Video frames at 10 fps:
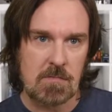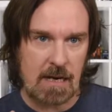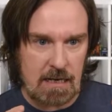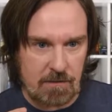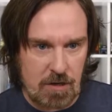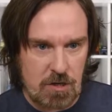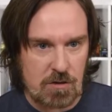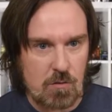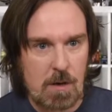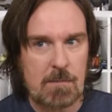And his
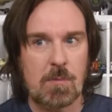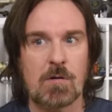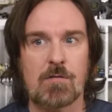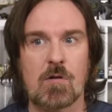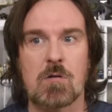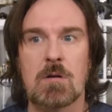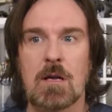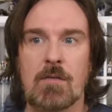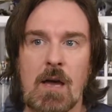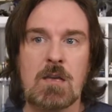vision's always put through.
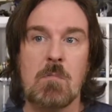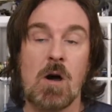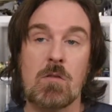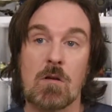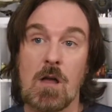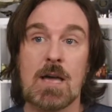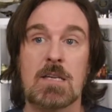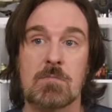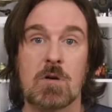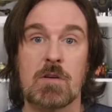Now, you might not like
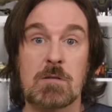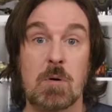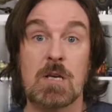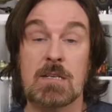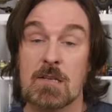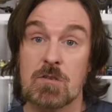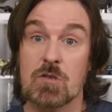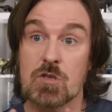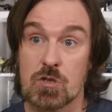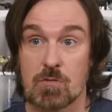his movies, but it doesn't
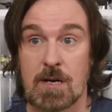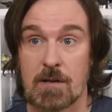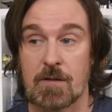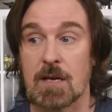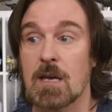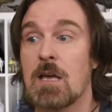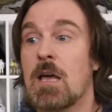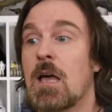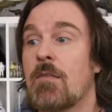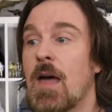destroy anything.
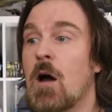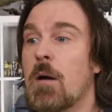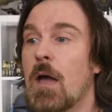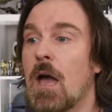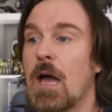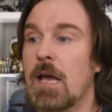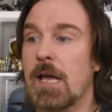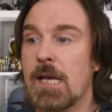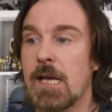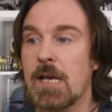Now,
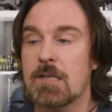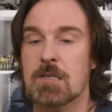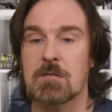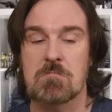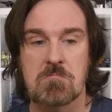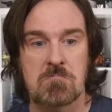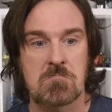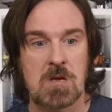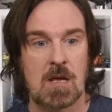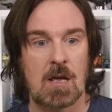he is
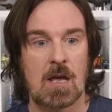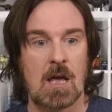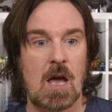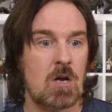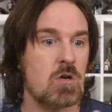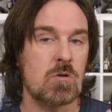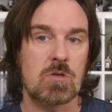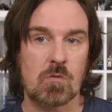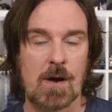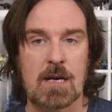a good
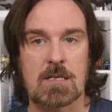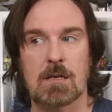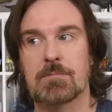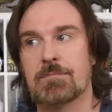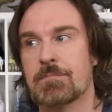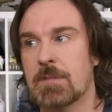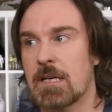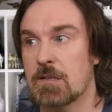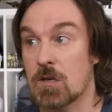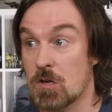director. He
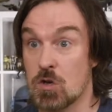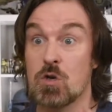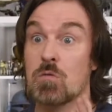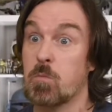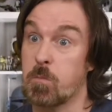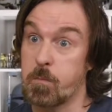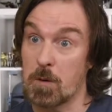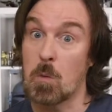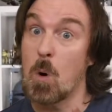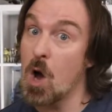is a good,
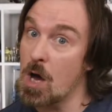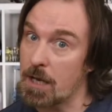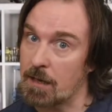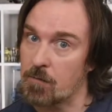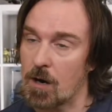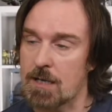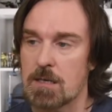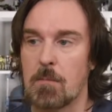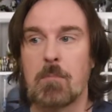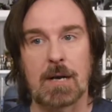quirky
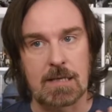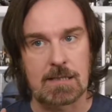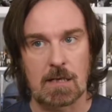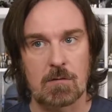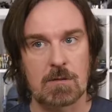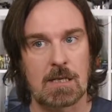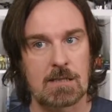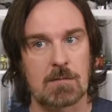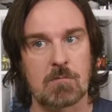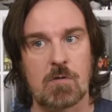writer, but he still does
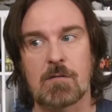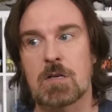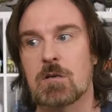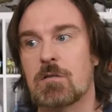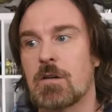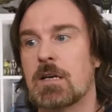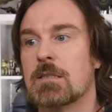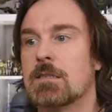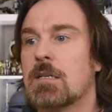some very good things.